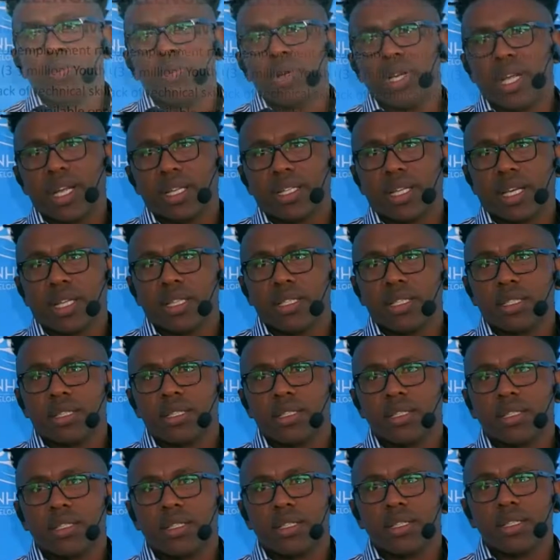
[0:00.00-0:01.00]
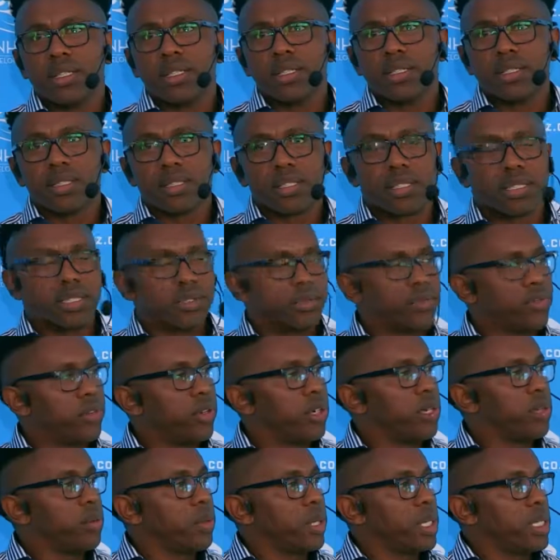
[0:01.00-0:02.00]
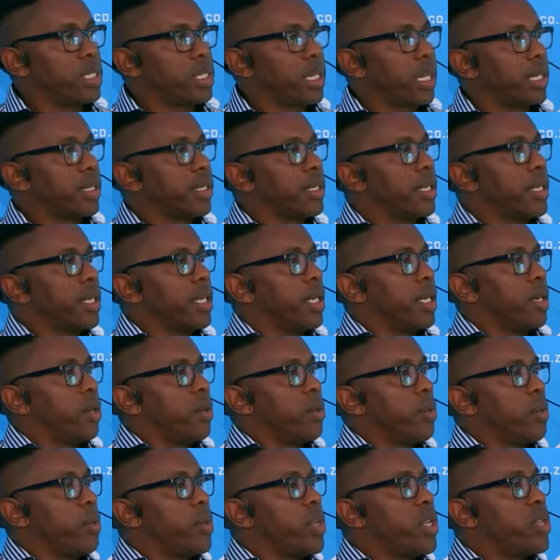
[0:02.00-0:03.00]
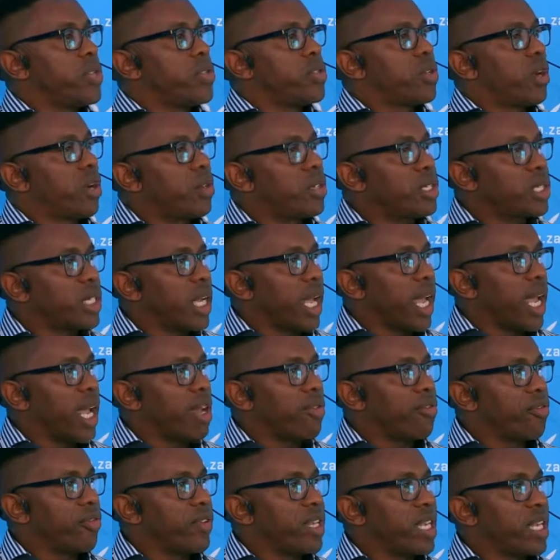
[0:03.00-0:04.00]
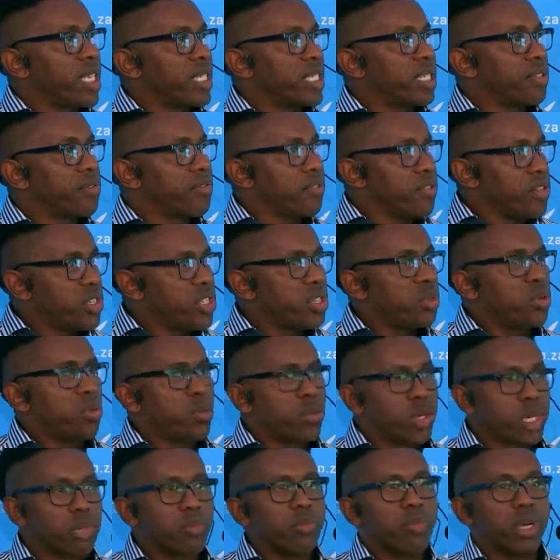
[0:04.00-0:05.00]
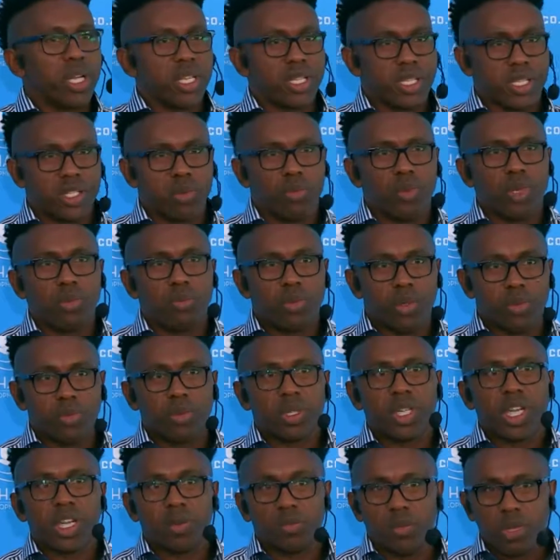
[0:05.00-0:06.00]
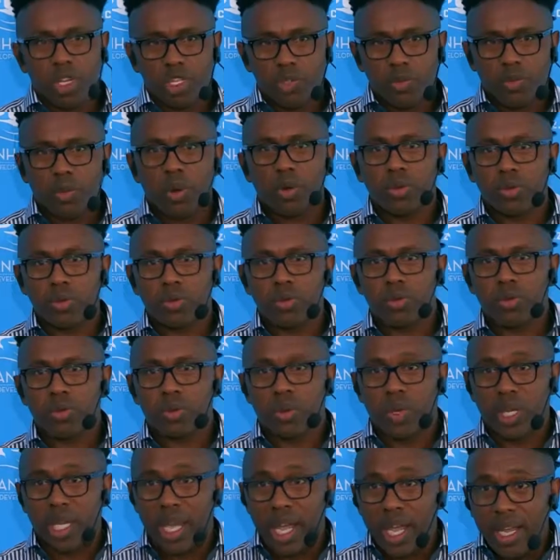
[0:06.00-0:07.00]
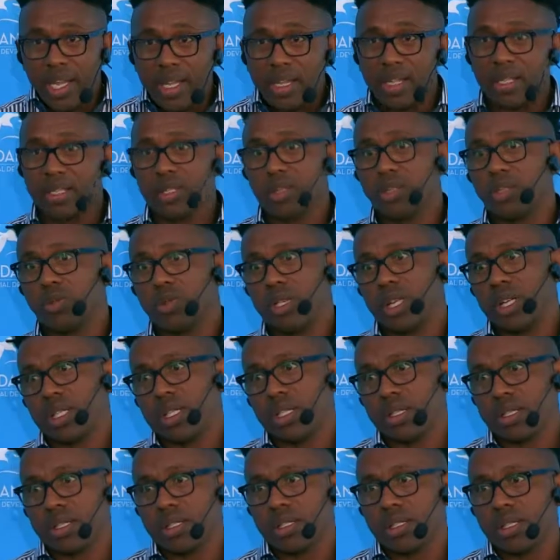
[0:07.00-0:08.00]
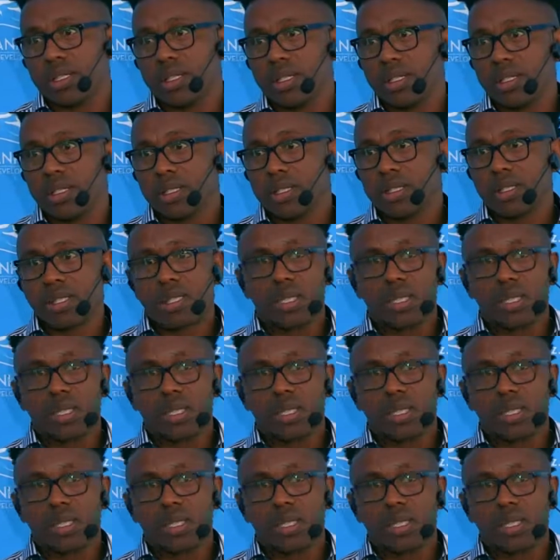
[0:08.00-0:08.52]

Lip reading: lack technical skills is the following, is that we don't have sufficient workplaces where people can be exposed to gain those technical skills.